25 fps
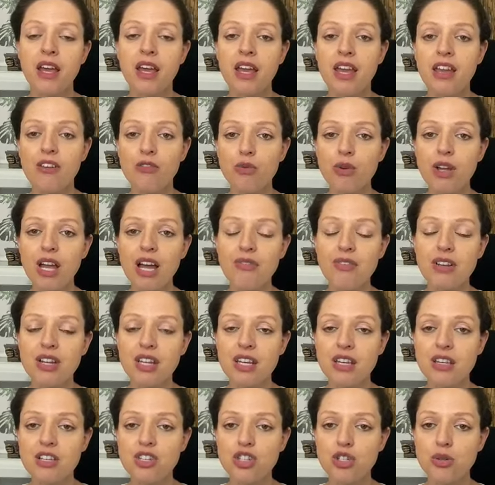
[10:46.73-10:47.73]
If we have
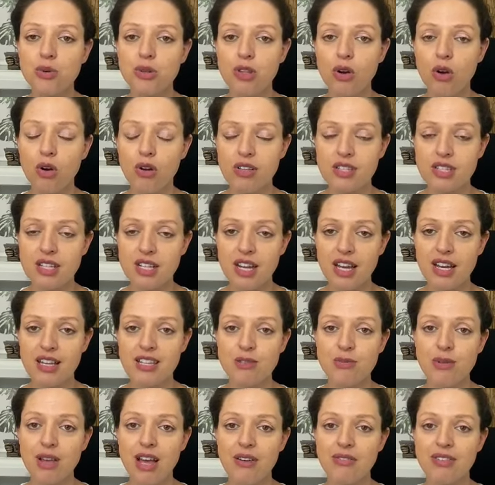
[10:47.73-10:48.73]
any issue with
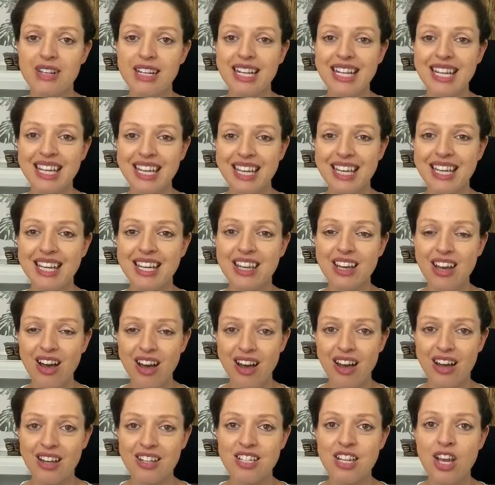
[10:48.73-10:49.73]
oxalates and we have leaky
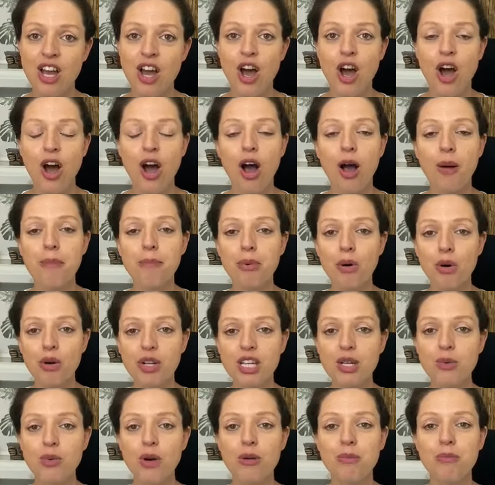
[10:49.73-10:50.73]
gut, our
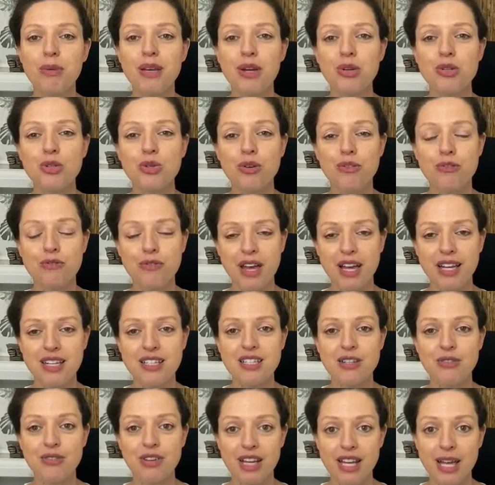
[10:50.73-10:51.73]
body won't be able to
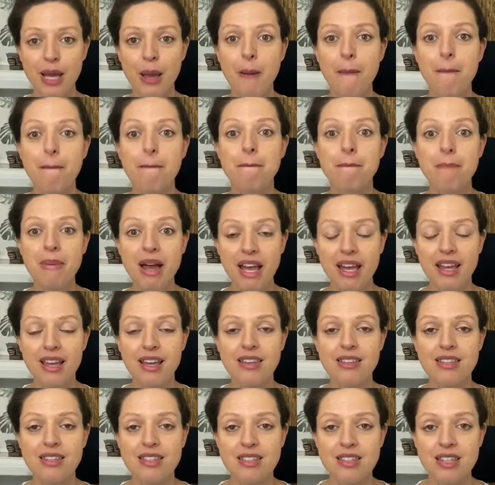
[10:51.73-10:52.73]
effectively
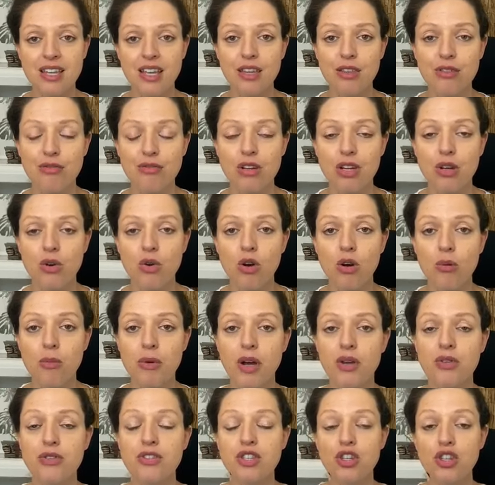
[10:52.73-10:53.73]
make this T3
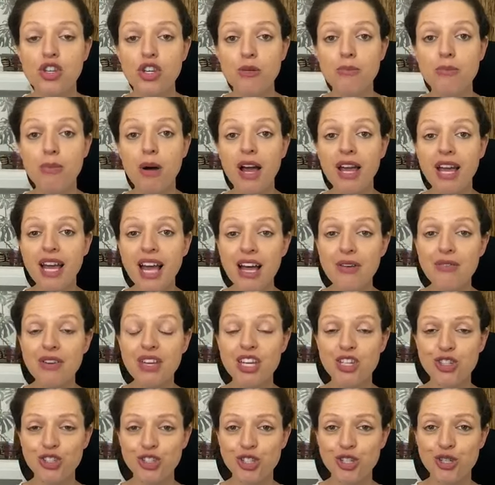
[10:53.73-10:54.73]
hormone. So you might have
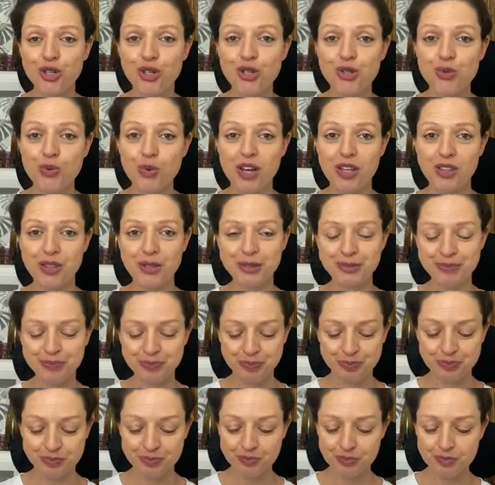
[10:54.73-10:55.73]
issues with
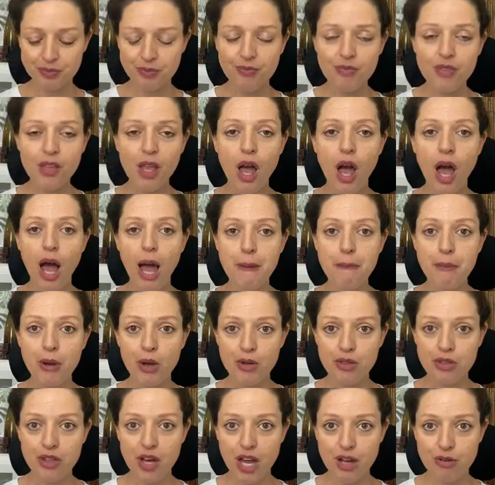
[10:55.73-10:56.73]

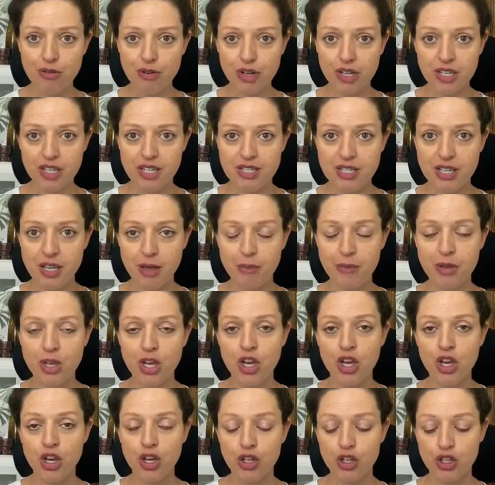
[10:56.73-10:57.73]
hypothyroidism,
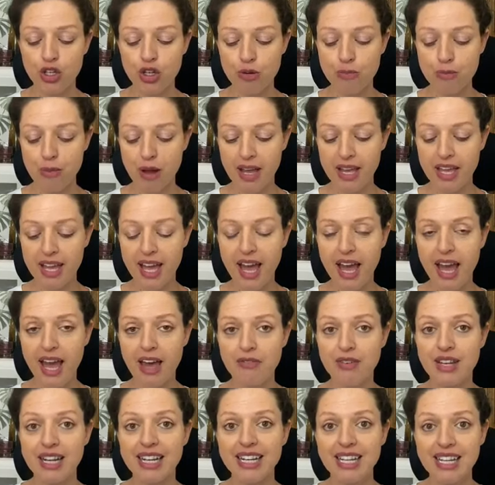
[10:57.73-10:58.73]
you might
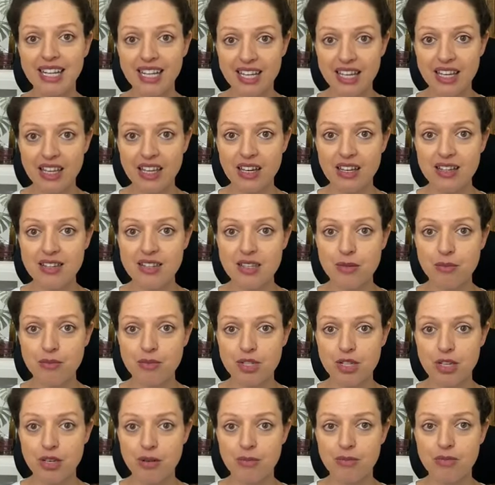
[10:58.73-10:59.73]
have leaky gut
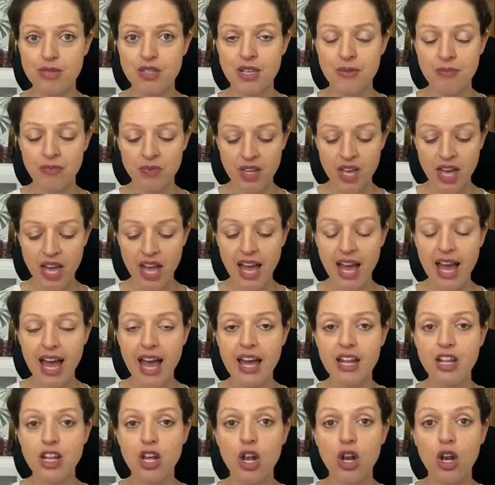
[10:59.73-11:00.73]
symptoms,
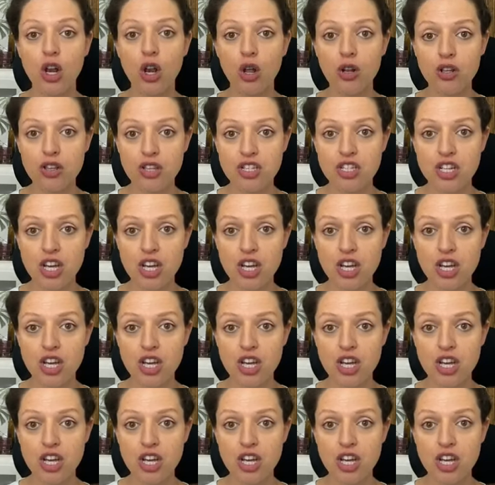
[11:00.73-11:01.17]
and a lot of the